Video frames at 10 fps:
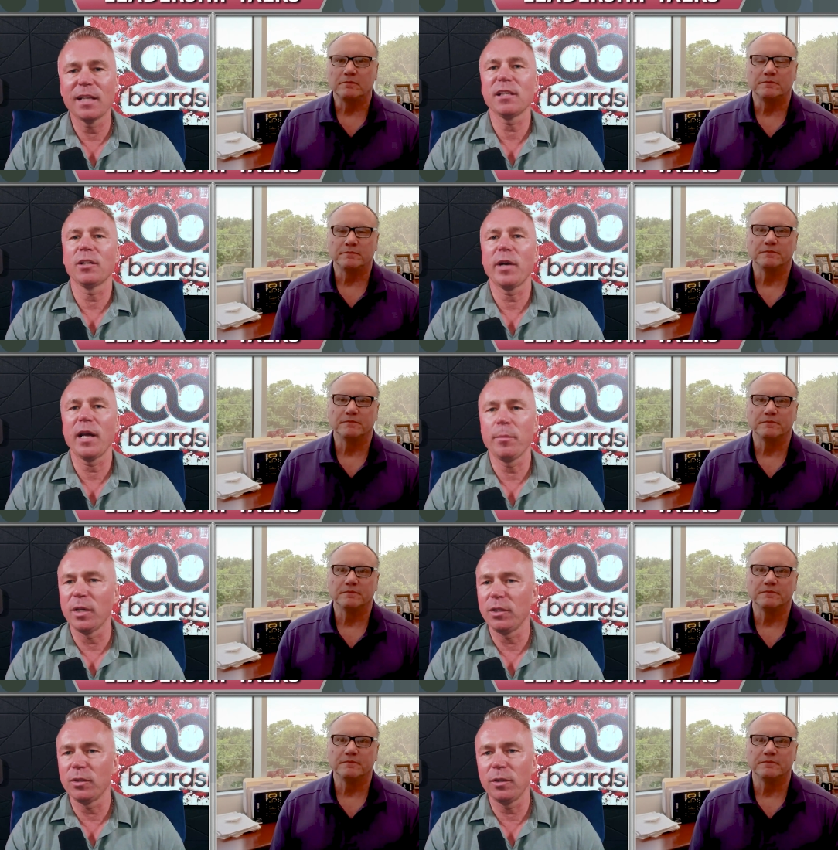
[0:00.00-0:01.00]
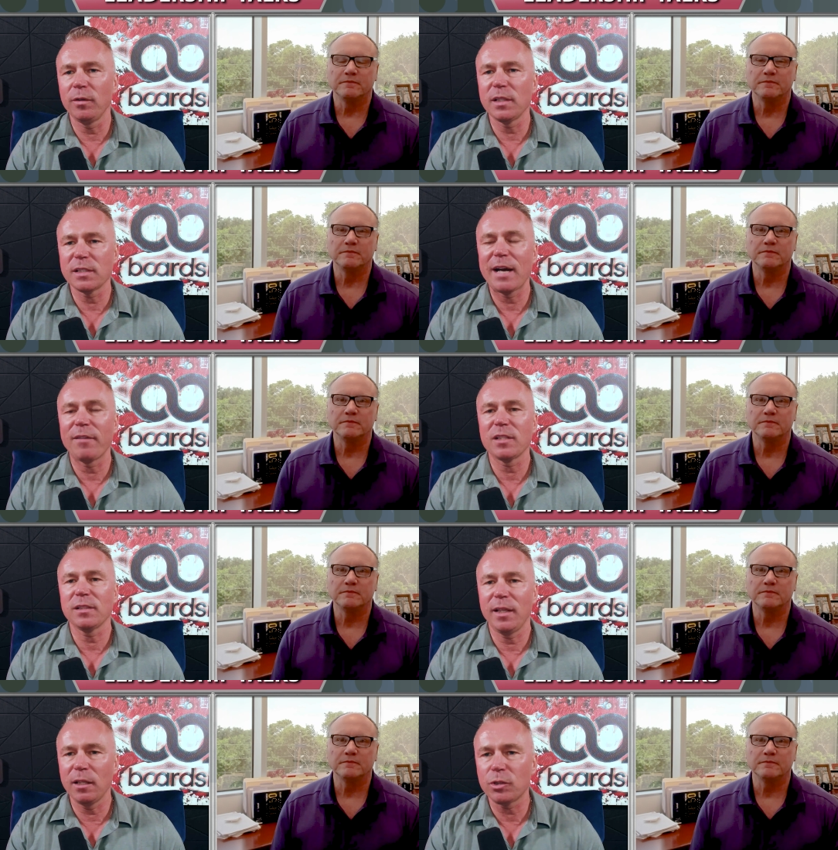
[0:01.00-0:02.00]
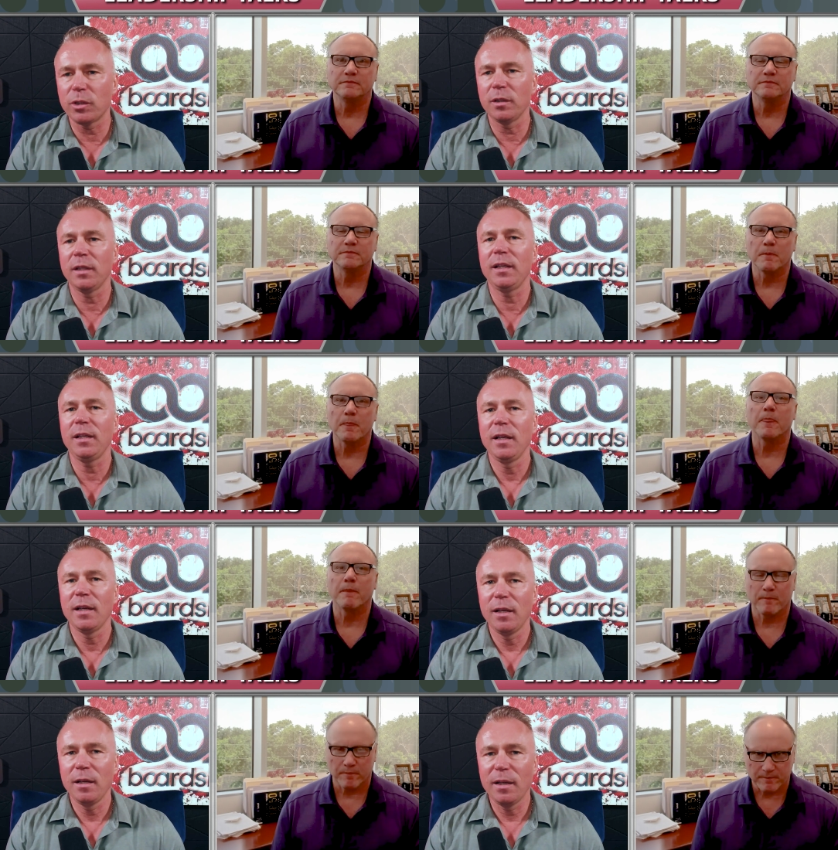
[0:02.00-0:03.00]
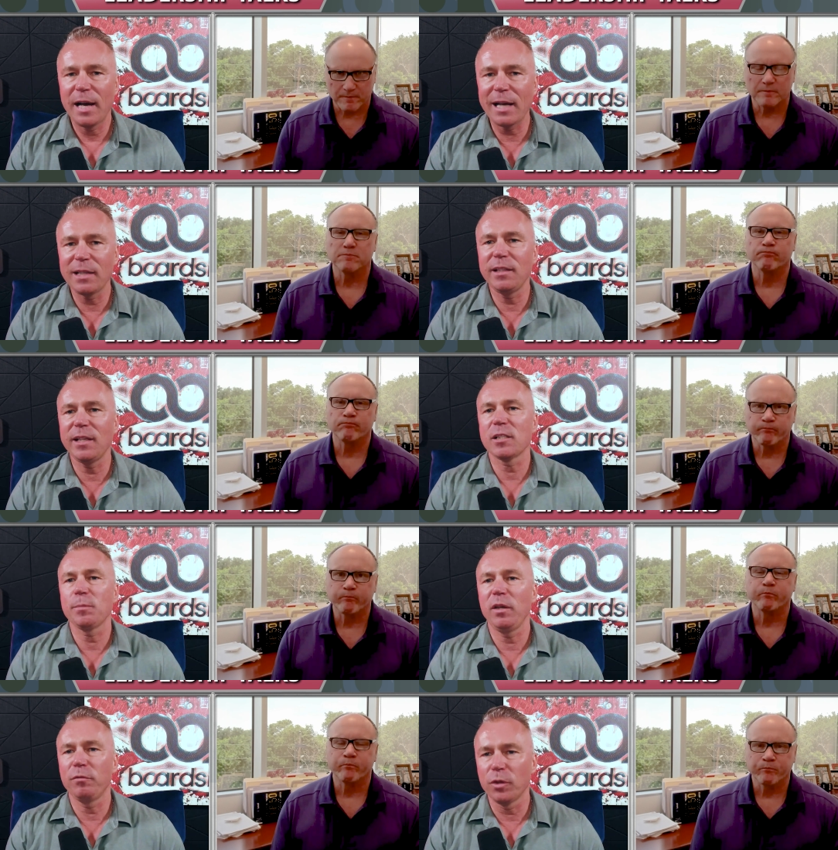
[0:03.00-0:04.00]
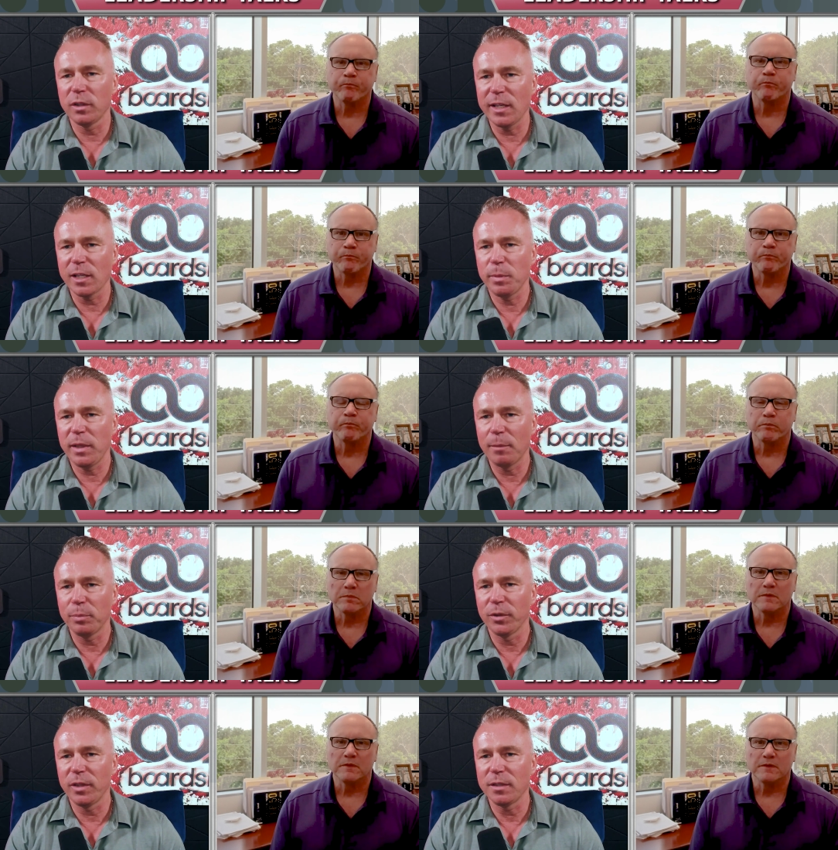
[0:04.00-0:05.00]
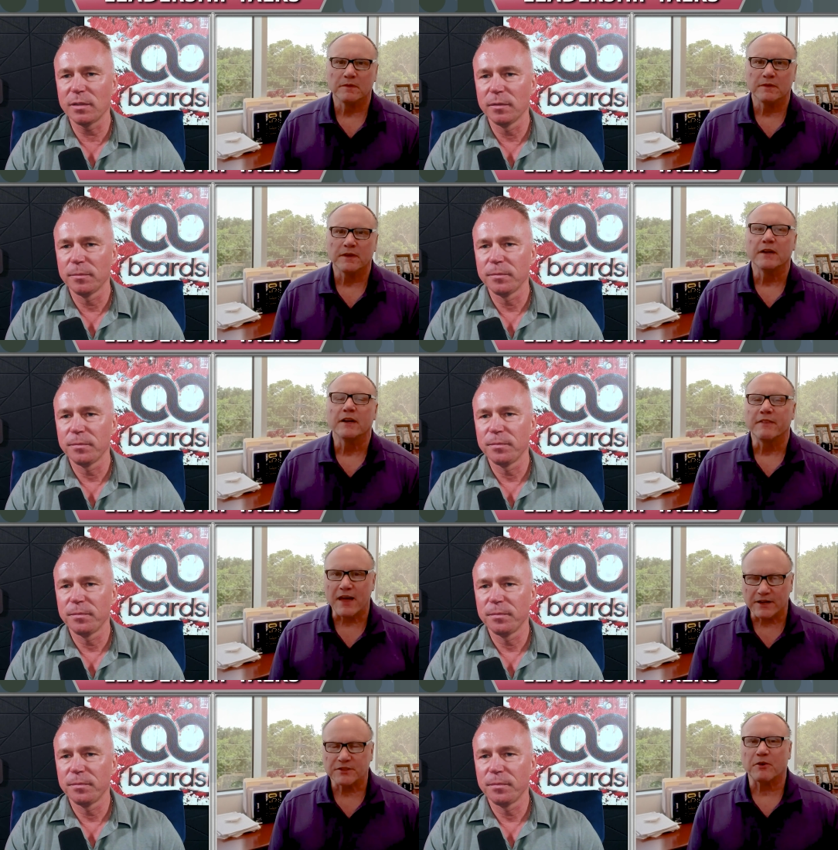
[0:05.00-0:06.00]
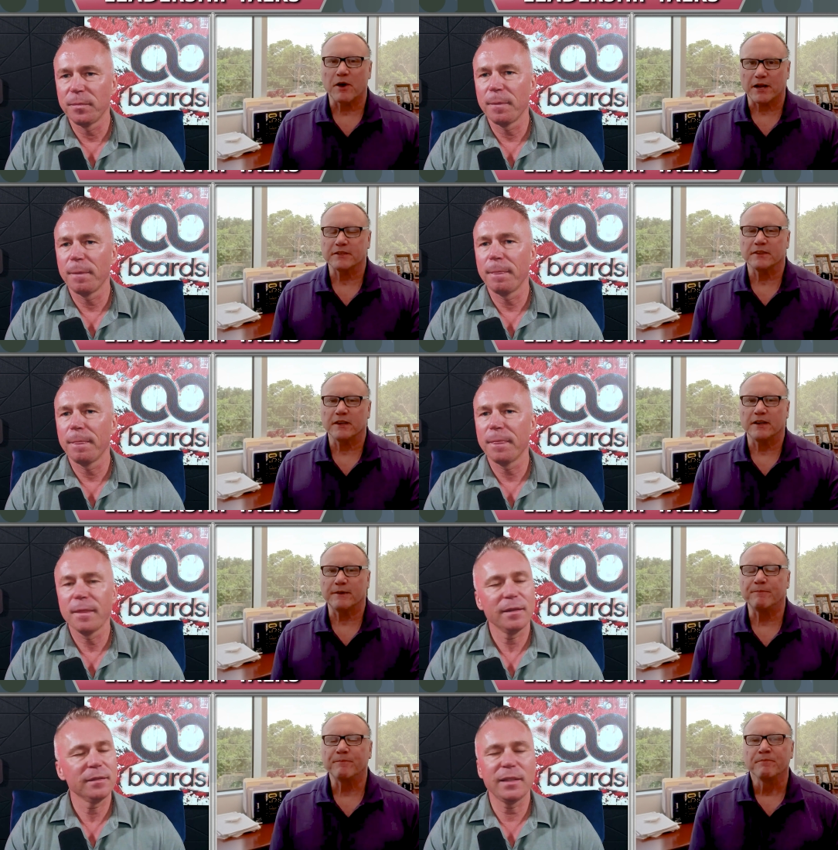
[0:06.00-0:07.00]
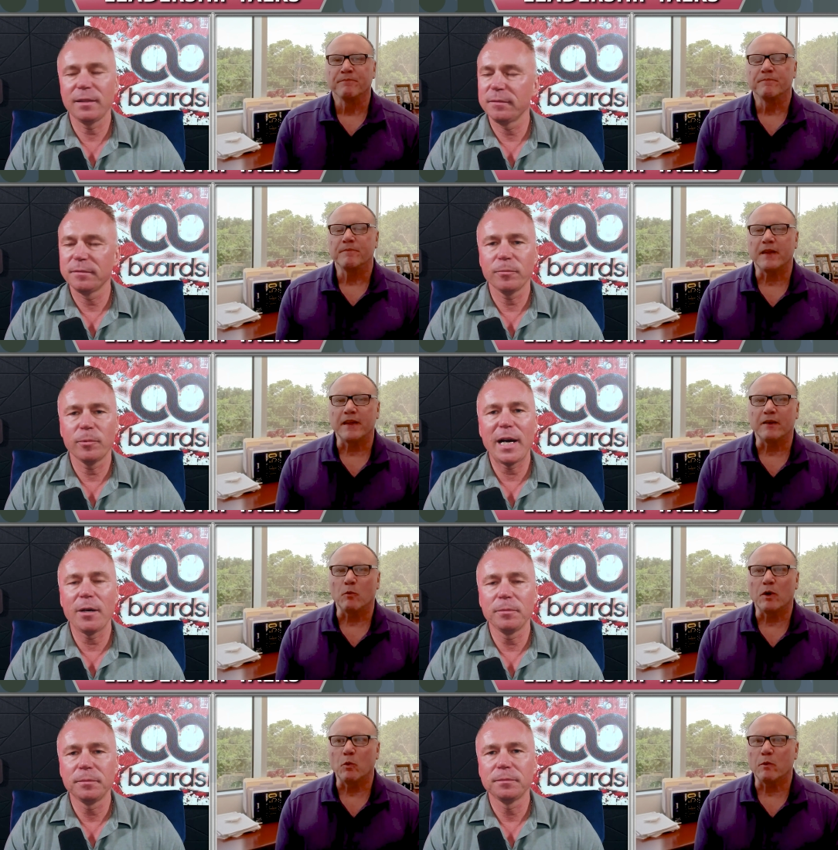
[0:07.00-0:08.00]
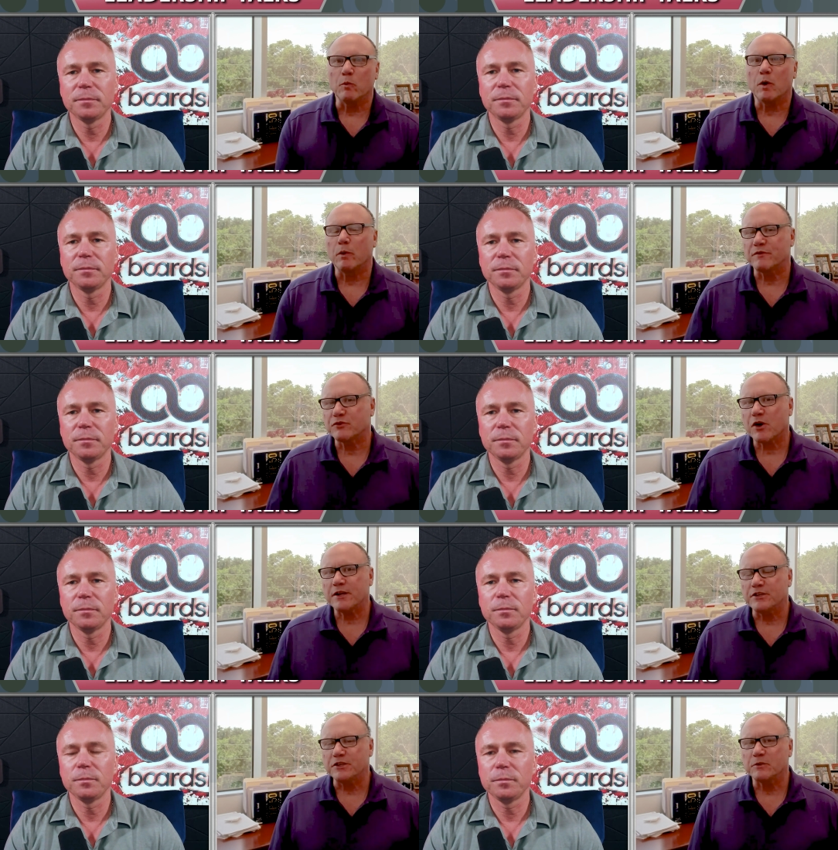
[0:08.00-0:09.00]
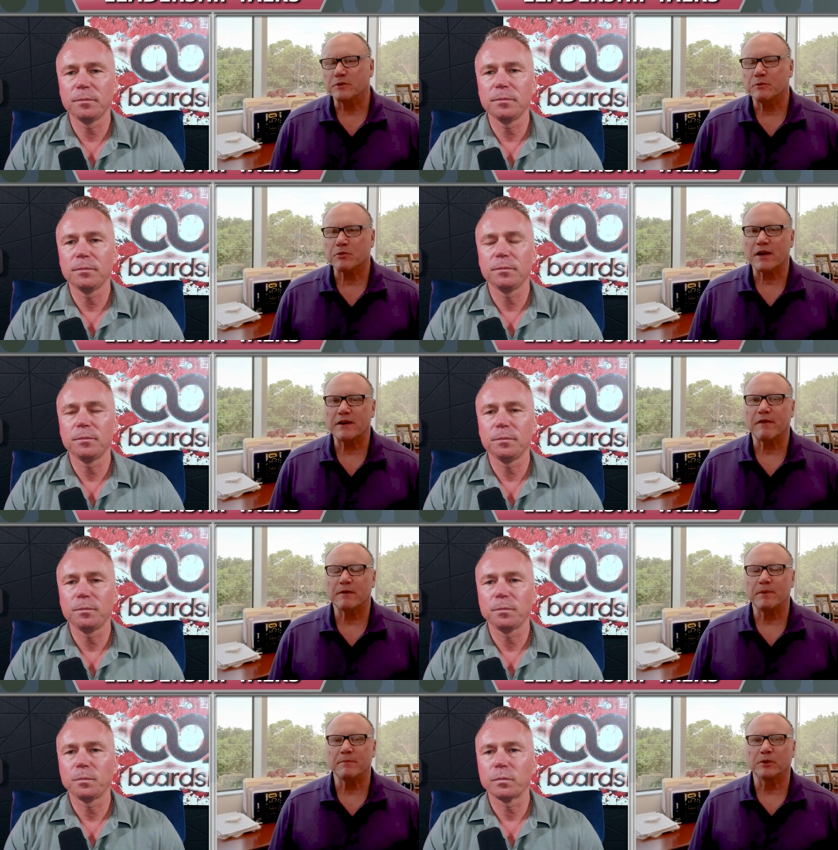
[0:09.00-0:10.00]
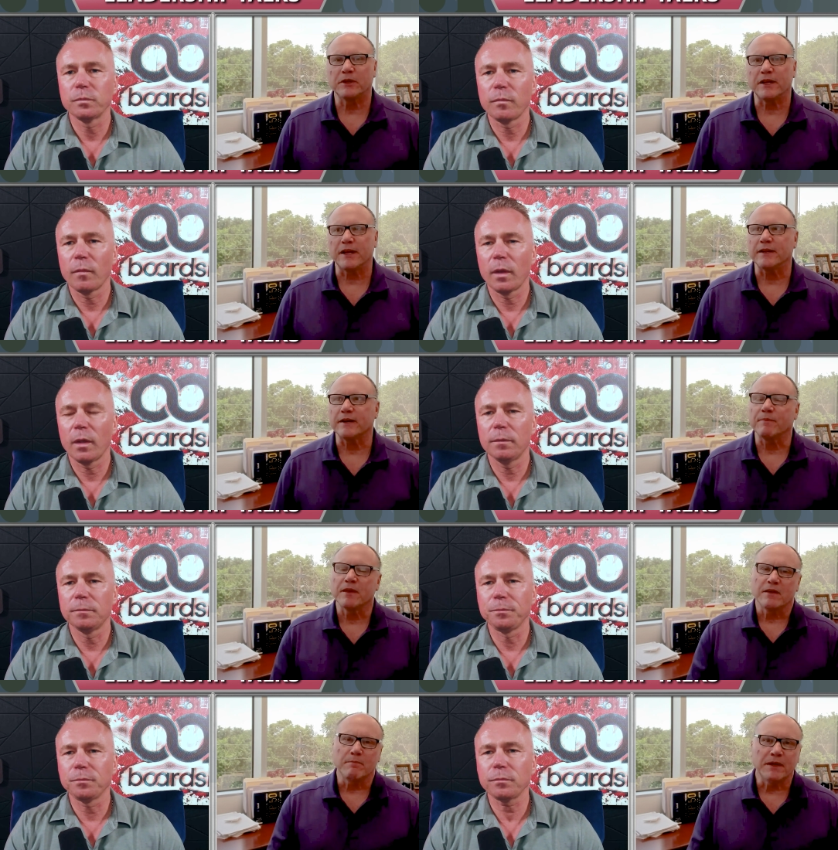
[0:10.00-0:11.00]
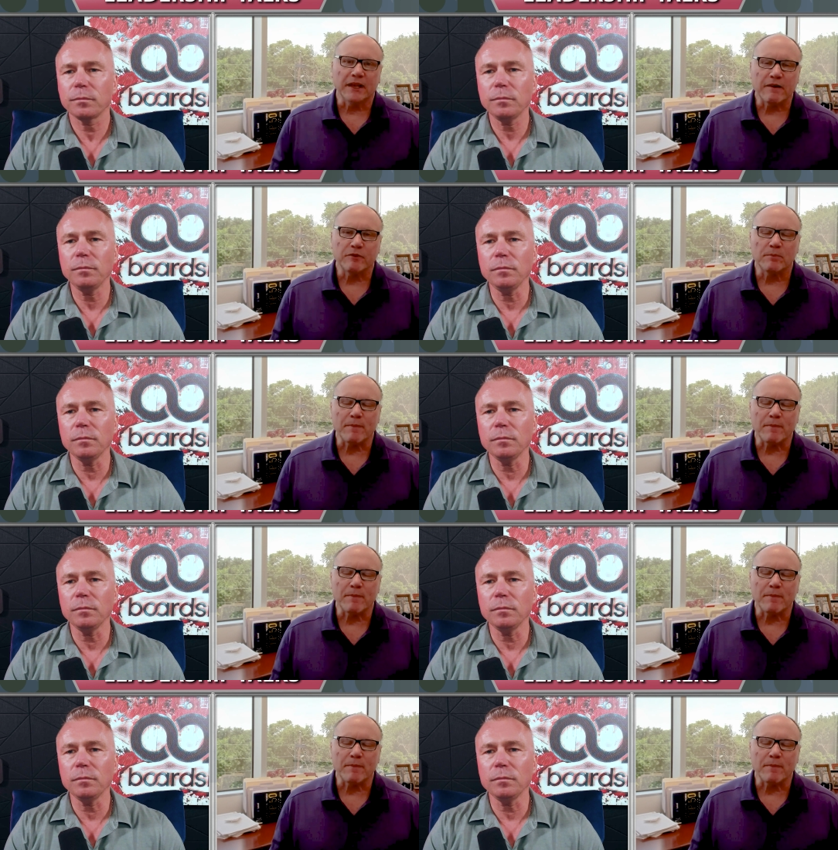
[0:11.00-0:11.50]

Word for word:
Speaker 1: incredible. And you're doing this obviously internally at DXP for DXP employees.
Speaker 2: That is correct. Wow. And what we've tried to do is we try to find people in a mid-level